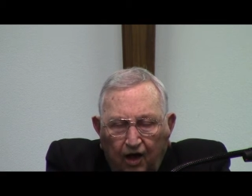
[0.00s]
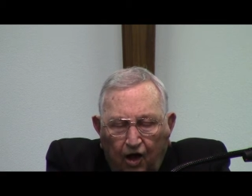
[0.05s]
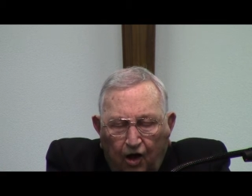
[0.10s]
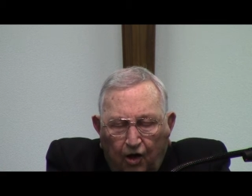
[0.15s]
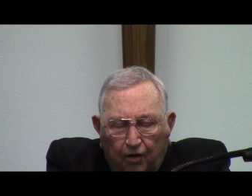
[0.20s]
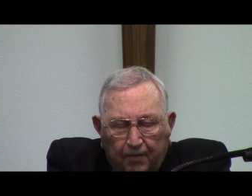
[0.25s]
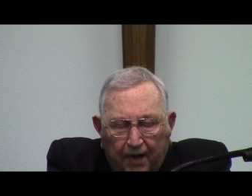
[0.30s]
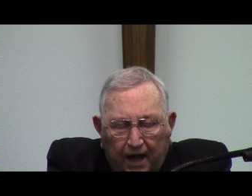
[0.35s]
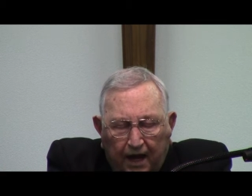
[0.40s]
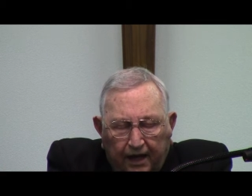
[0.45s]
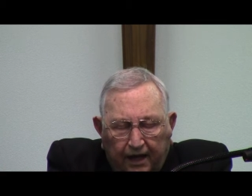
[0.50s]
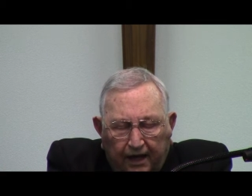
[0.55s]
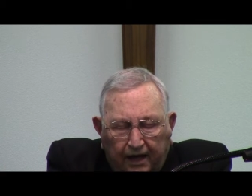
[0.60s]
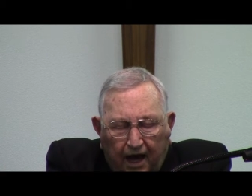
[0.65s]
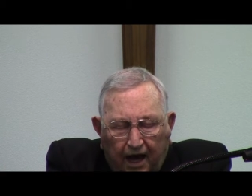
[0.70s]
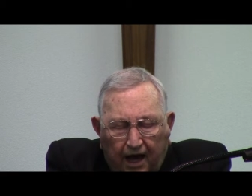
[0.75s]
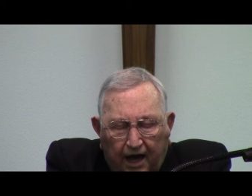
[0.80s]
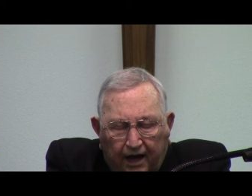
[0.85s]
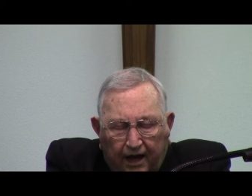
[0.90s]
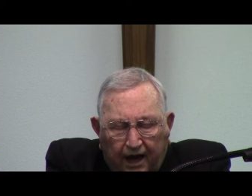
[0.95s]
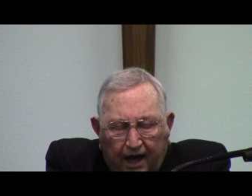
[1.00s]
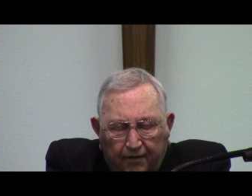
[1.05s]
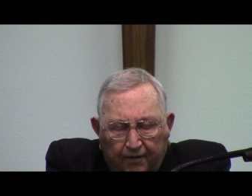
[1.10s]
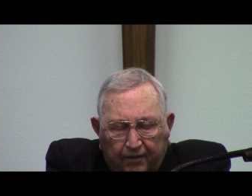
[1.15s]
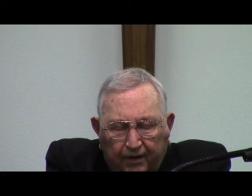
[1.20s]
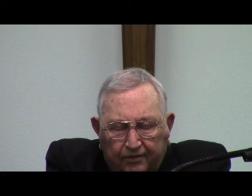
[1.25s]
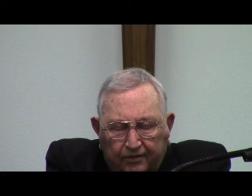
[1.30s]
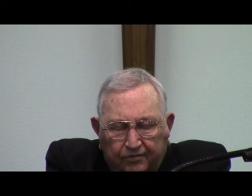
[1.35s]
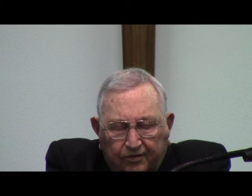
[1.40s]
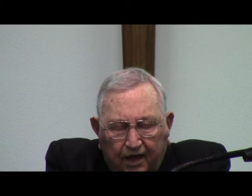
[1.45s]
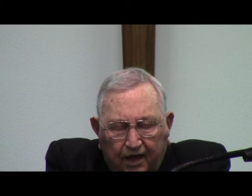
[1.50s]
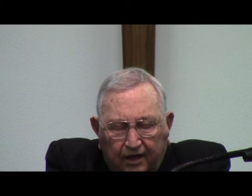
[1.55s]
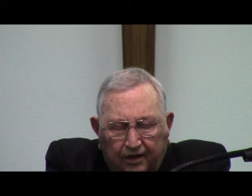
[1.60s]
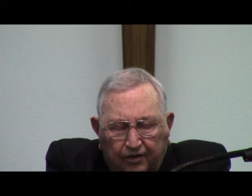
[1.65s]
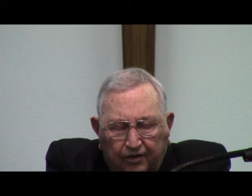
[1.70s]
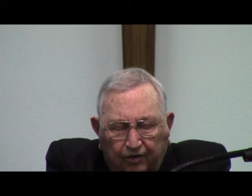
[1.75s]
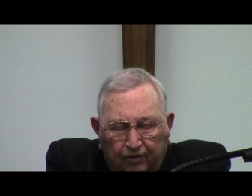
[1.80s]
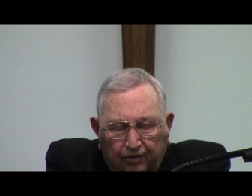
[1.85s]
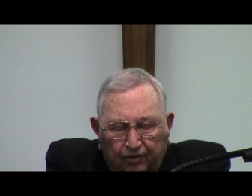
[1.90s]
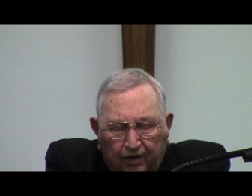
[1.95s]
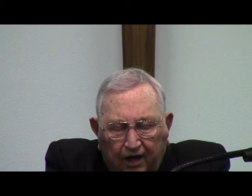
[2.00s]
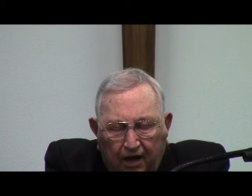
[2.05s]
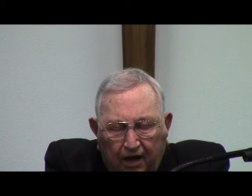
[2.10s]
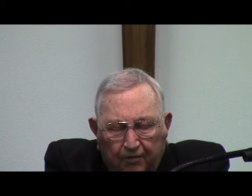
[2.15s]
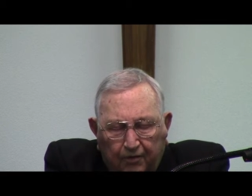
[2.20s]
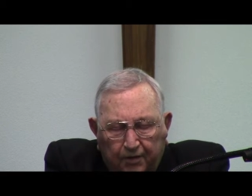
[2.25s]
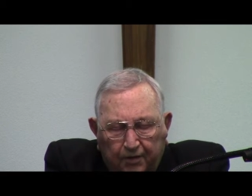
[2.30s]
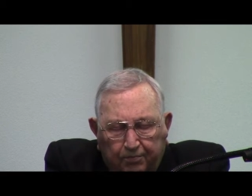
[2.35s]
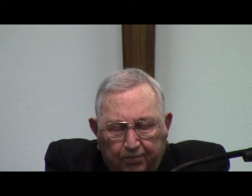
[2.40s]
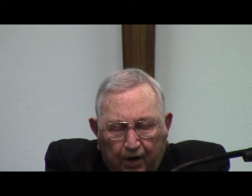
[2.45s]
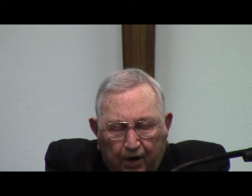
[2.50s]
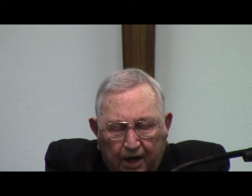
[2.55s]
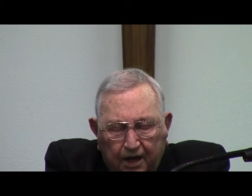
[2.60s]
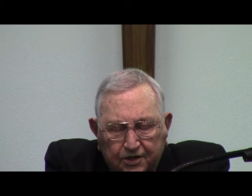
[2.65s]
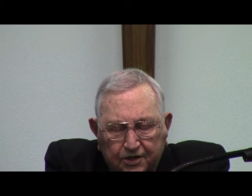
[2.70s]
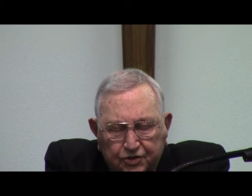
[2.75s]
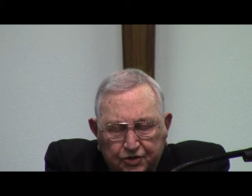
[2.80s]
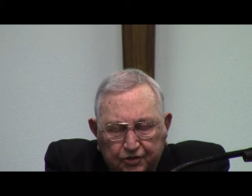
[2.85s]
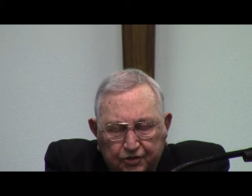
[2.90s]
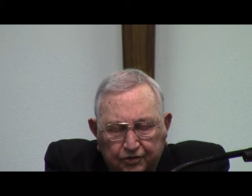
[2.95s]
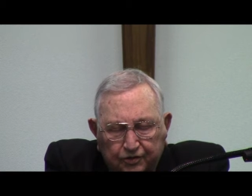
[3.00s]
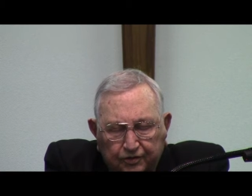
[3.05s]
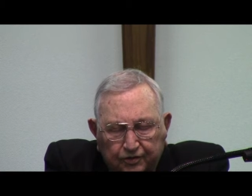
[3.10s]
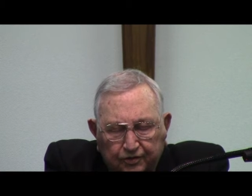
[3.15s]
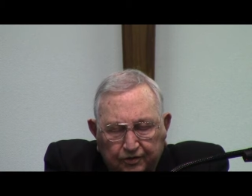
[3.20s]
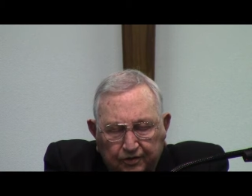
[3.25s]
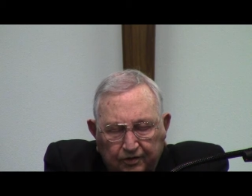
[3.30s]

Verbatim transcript: Almighty God, how we thank you and how we praise you